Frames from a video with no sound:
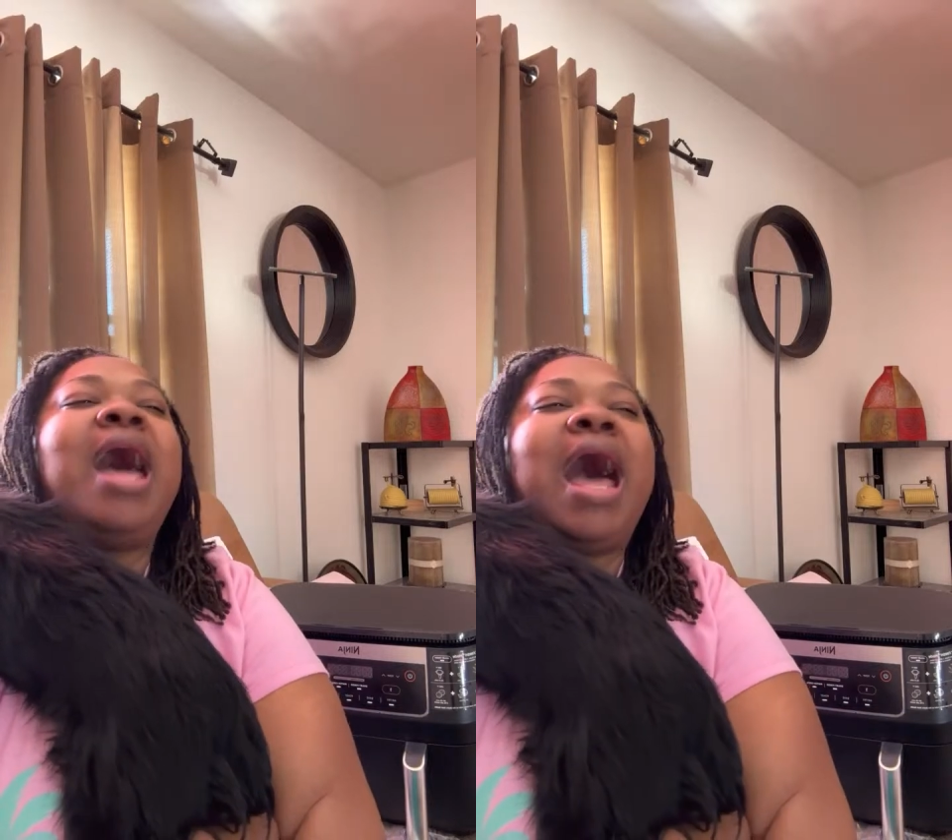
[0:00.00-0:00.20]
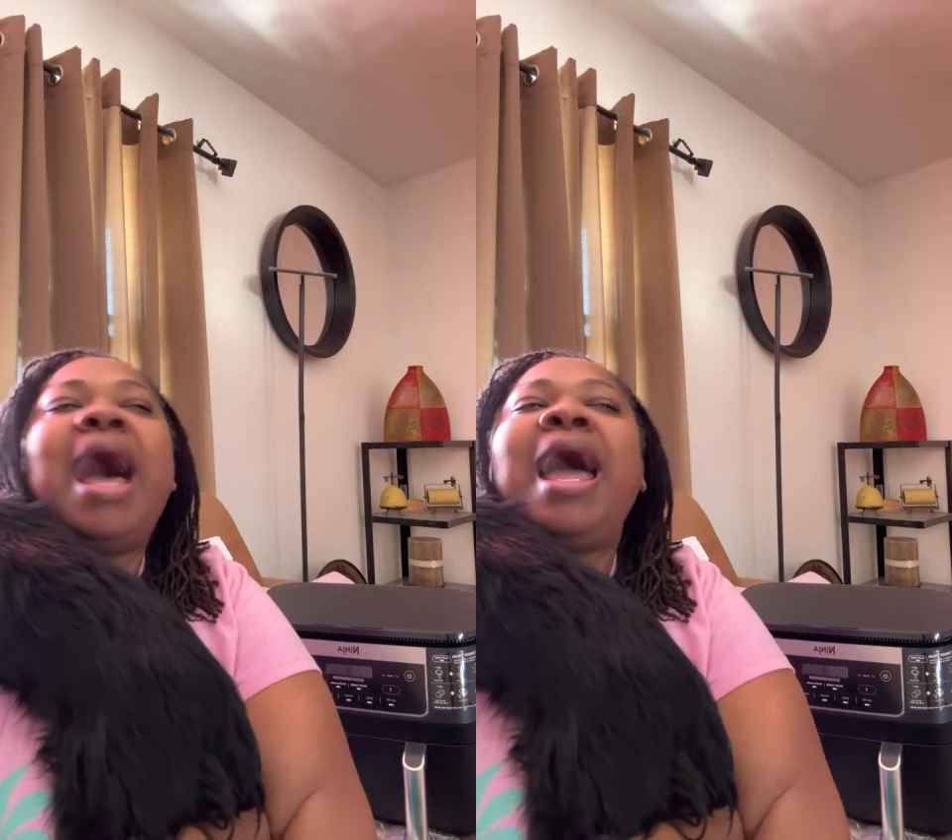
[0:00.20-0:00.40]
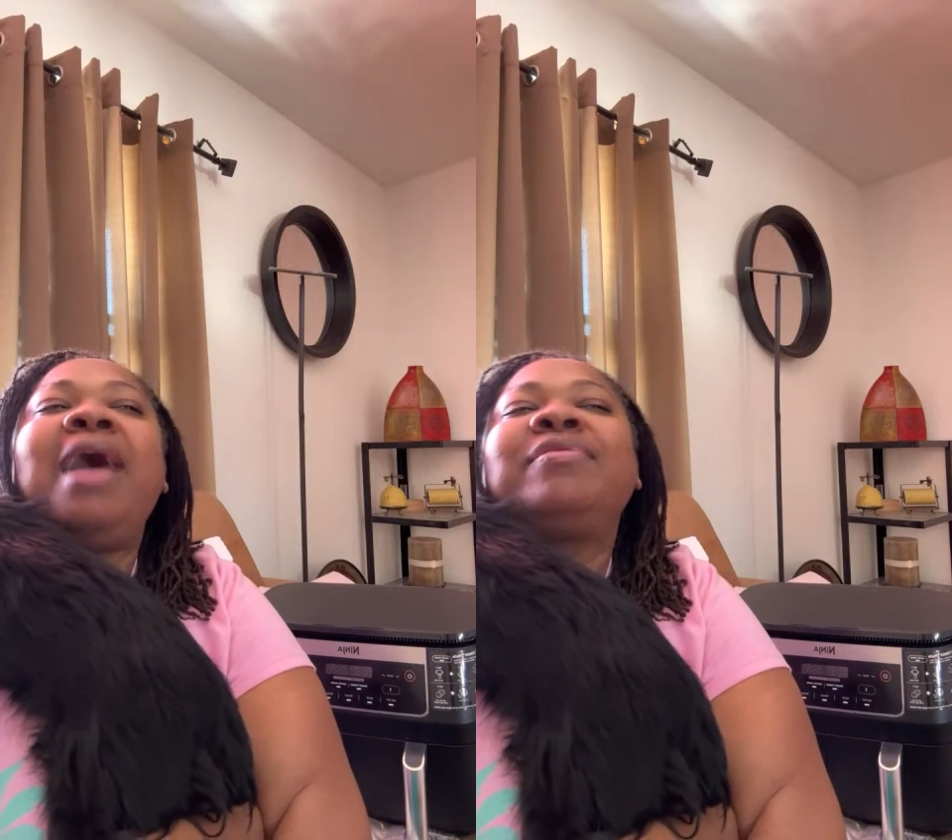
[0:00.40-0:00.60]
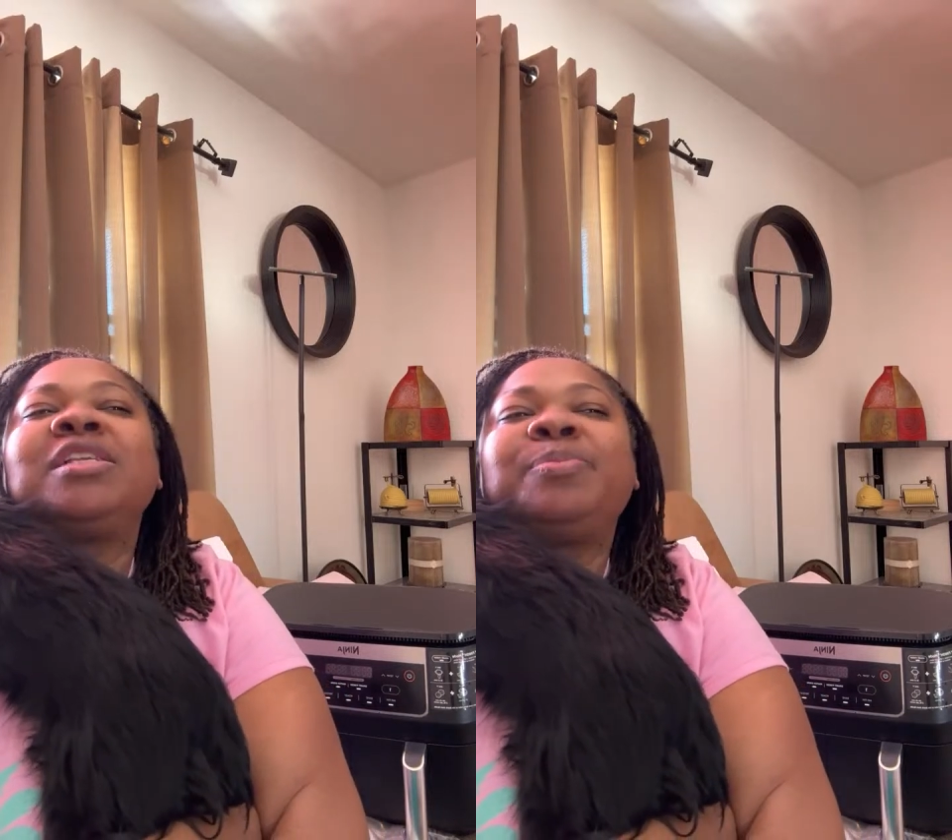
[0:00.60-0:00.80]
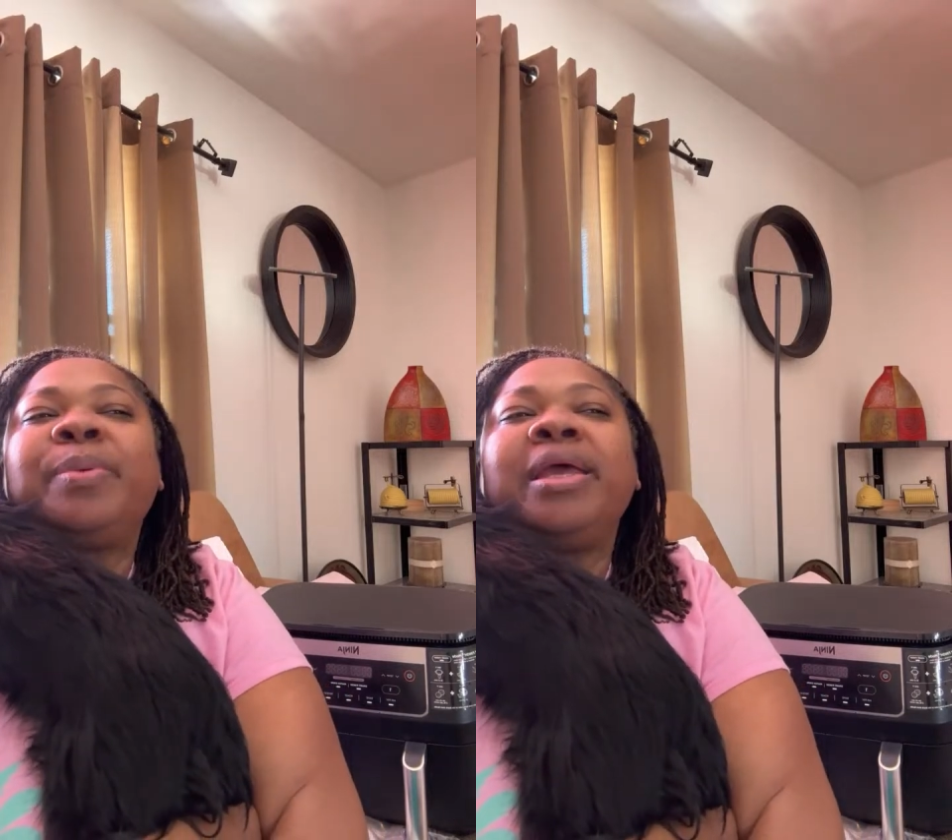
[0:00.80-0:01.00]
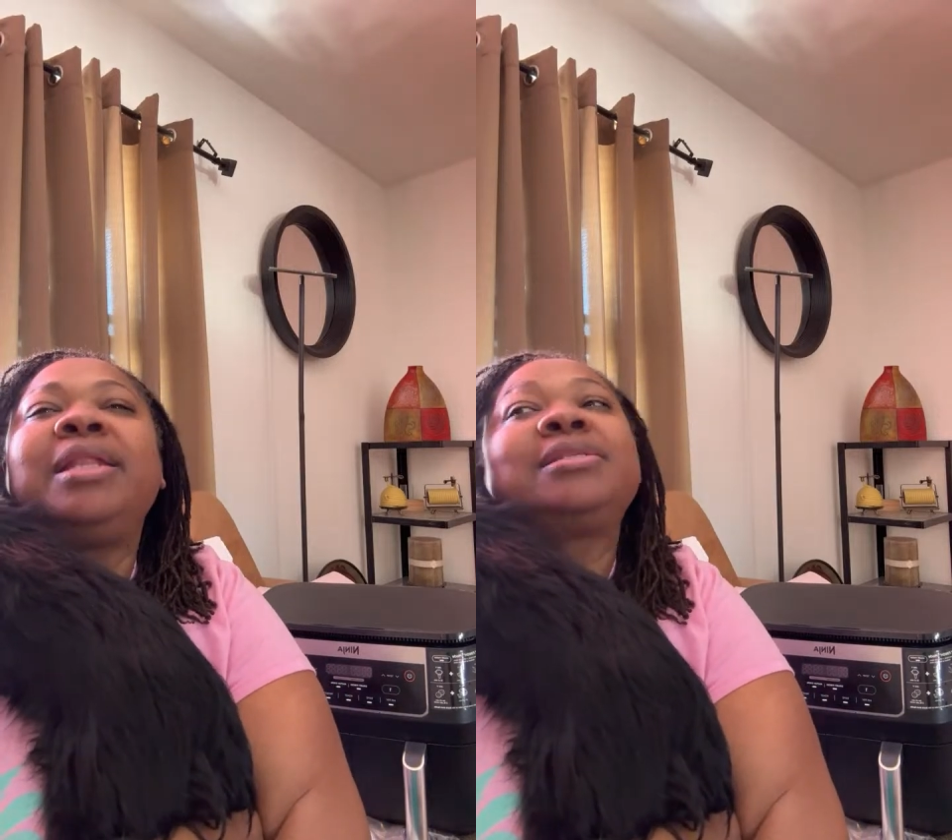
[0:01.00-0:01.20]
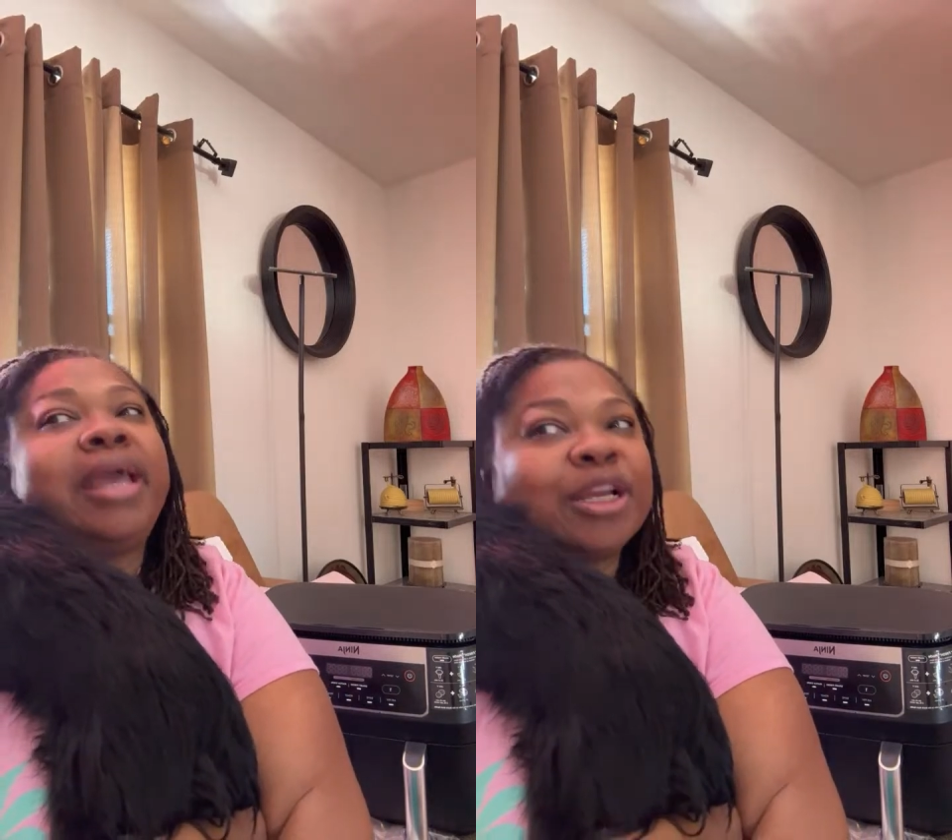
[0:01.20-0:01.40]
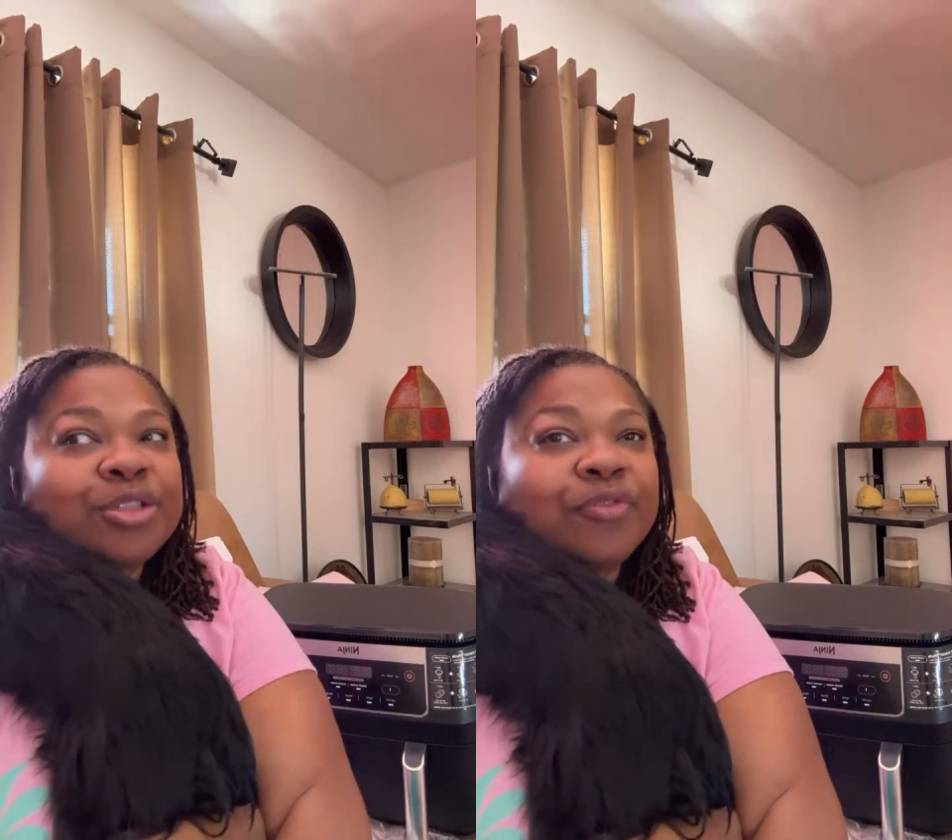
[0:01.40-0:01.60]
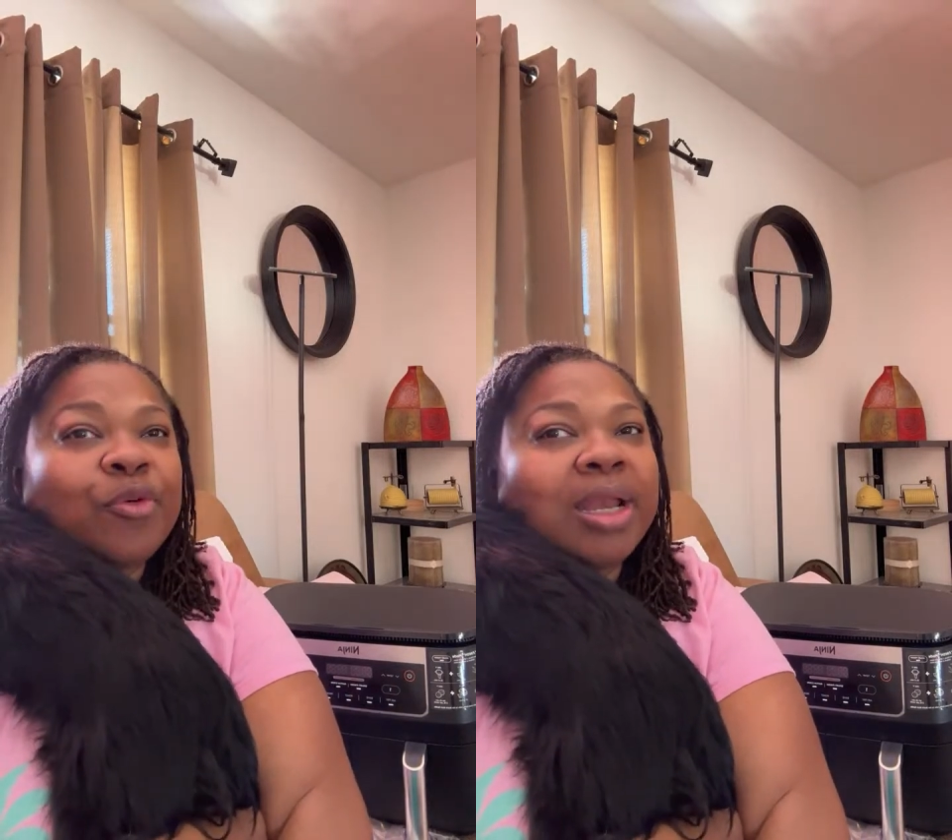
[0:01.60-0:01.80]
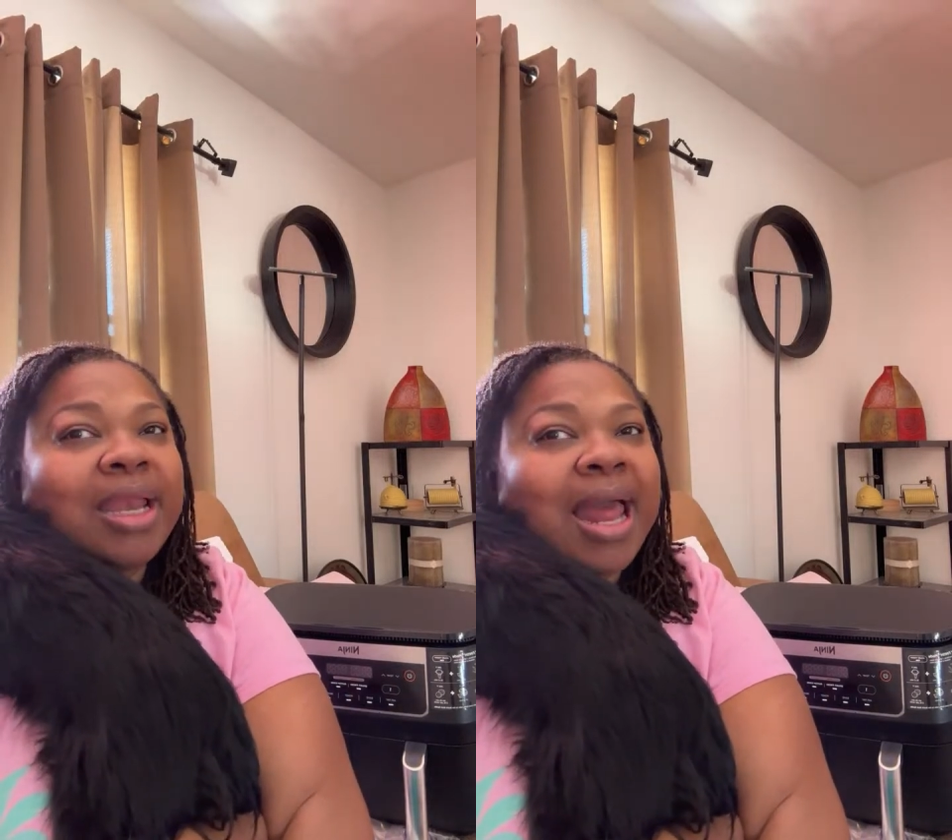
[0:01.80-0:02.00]
I have to spend this extra
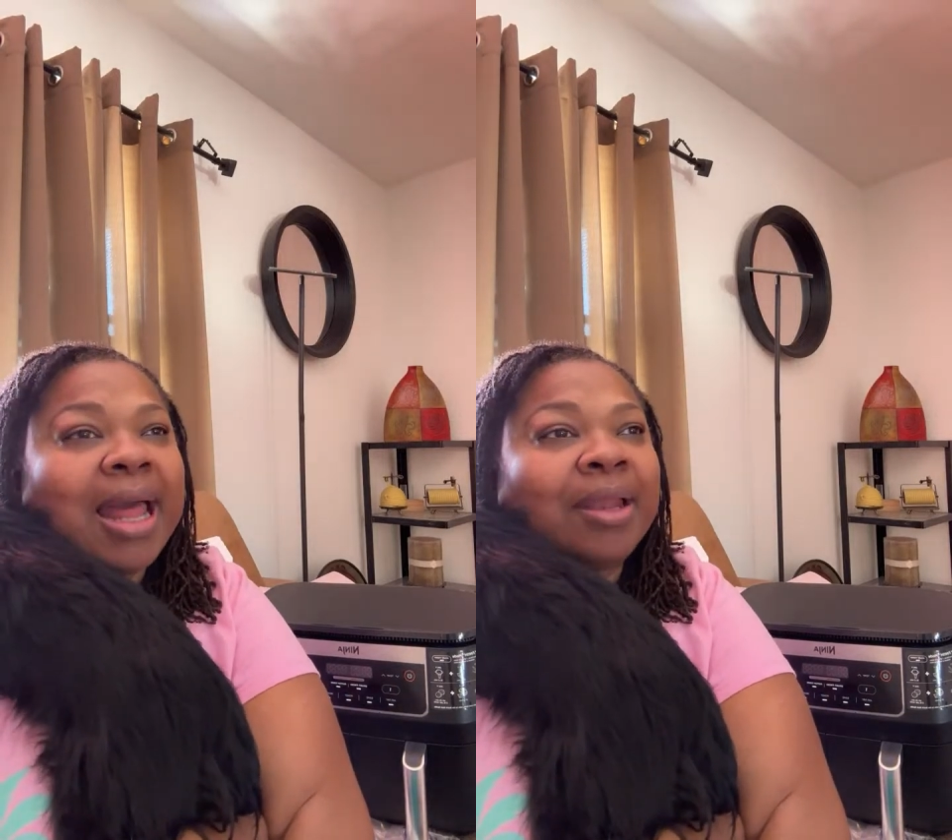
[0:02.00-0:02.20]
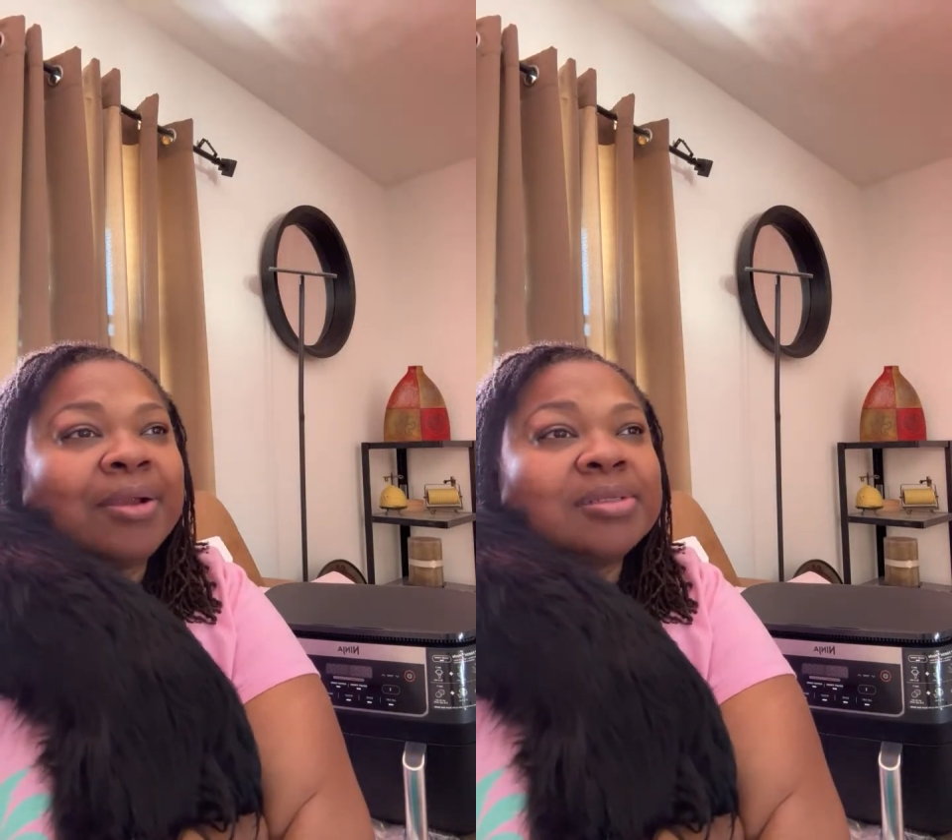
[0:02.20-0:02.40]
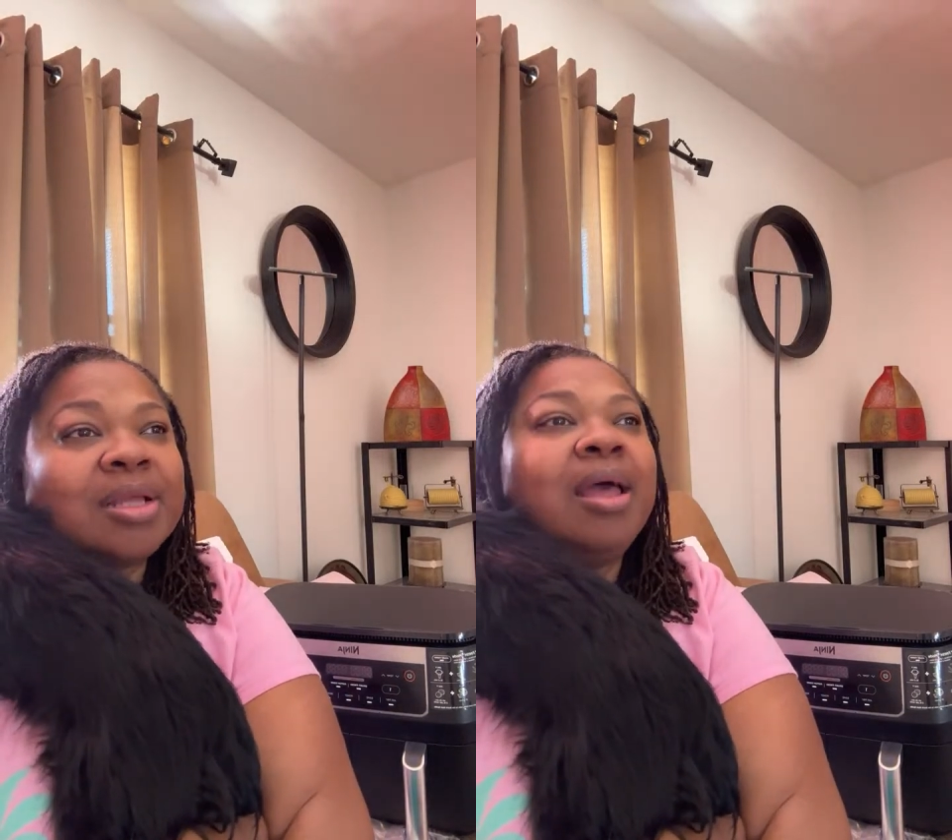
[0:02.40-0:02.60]
$40